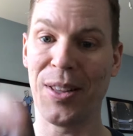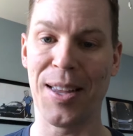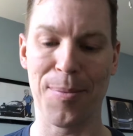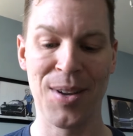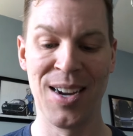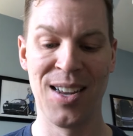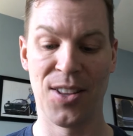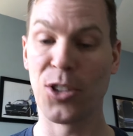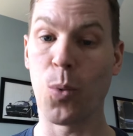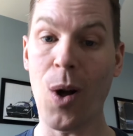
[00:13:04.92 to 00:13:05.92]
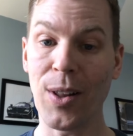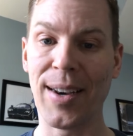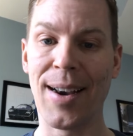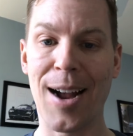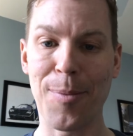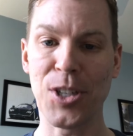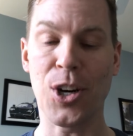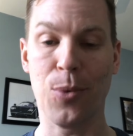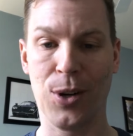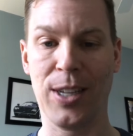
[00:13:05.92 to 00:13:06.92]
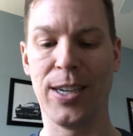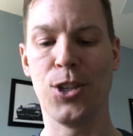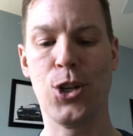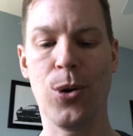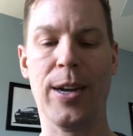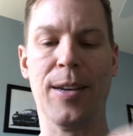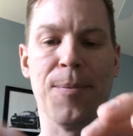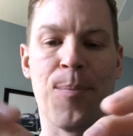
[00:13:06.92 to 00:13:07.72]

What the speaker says: them this wallet and how much I really enjoy it.